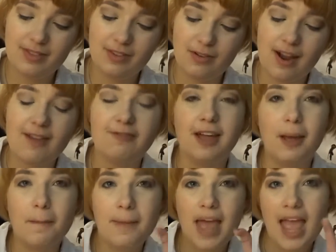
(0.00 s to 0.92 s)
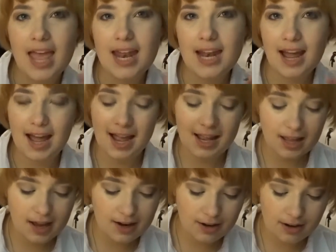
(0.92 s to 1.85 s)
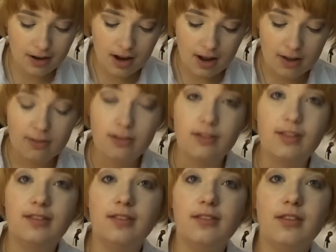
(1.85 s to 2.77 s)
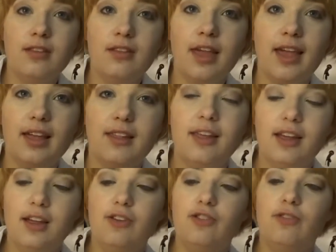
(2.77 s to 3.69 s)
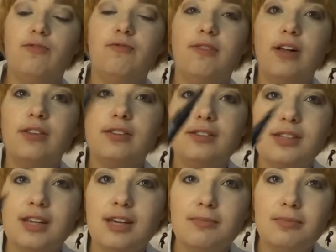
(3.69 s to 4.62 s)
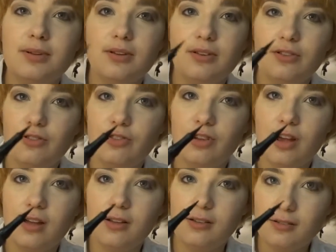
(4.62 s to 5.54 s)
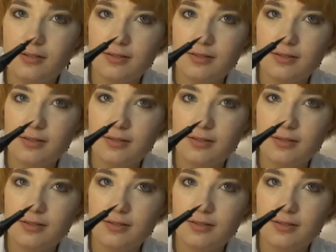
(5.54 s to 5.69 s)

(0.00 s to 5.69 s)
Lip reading: graphic pen eyeliner. So this is like the felt tip gel